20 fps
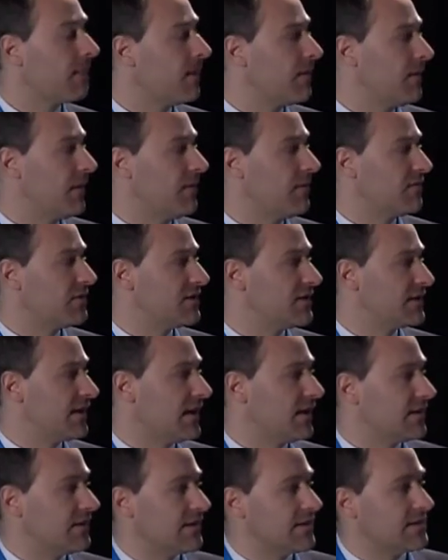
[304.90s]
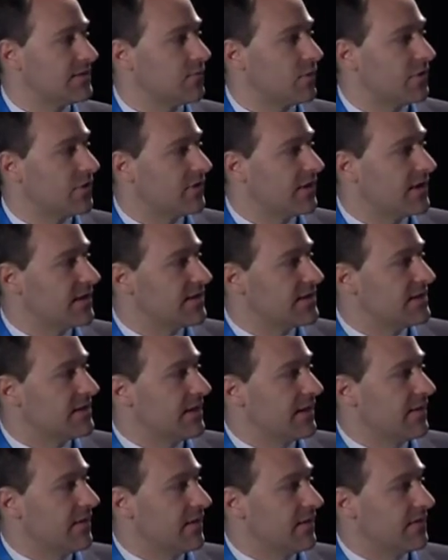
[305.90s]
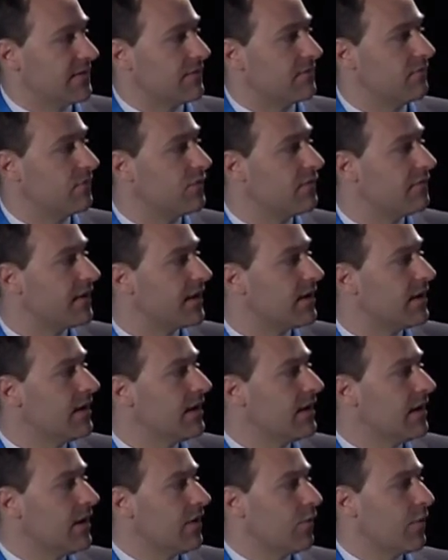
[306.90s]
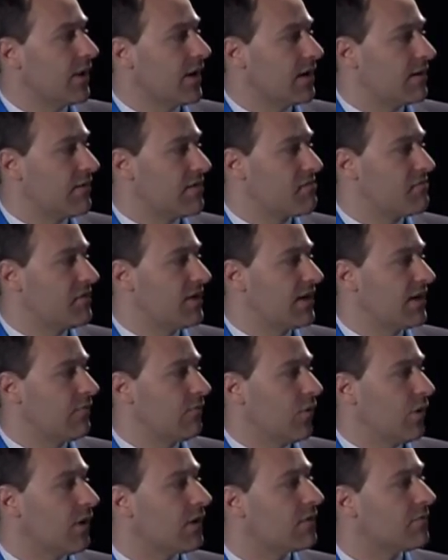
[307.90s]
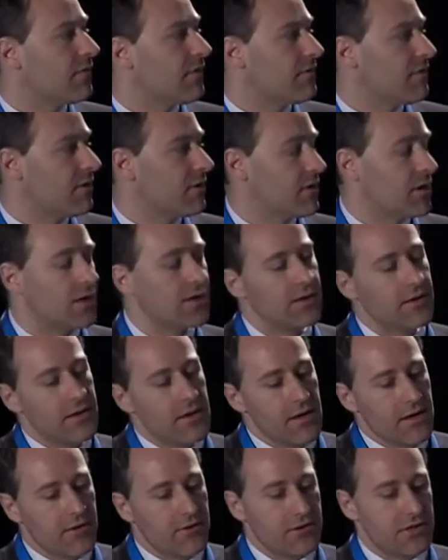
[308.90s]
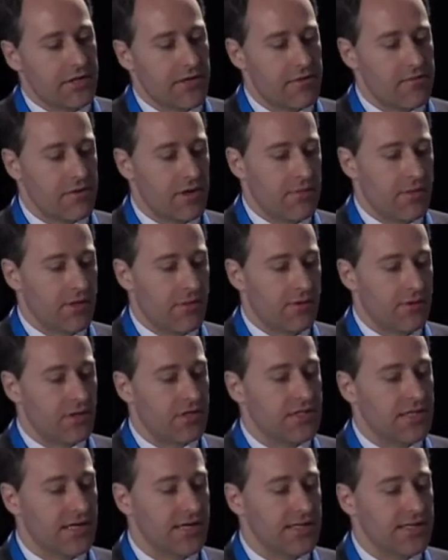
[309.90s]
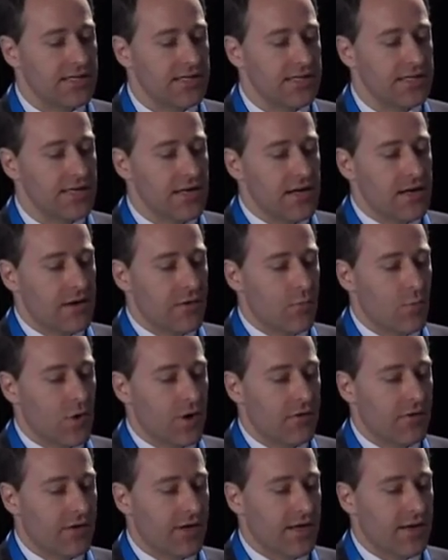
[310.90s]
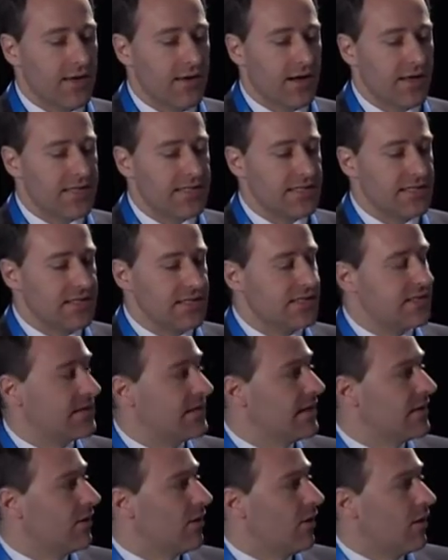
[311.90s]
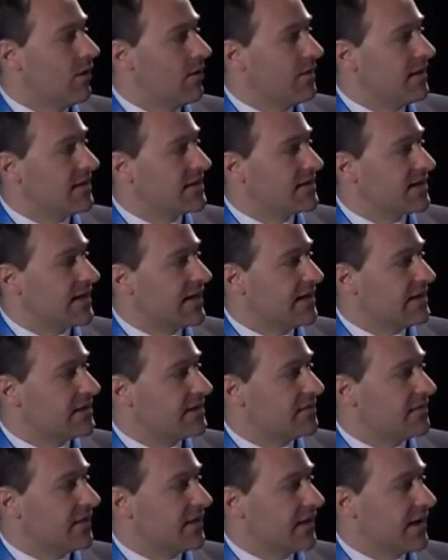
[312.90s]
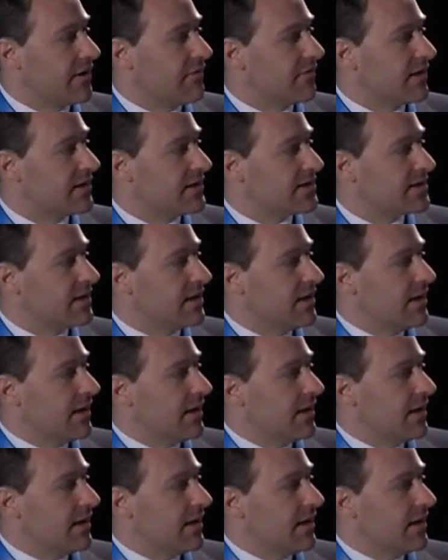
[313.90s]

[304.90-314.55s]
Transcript: Then the result is what you can see in this movie. We get a 3D volume of the heart, usually 3 millimeter slices, where you can nicely see all these calcified areas.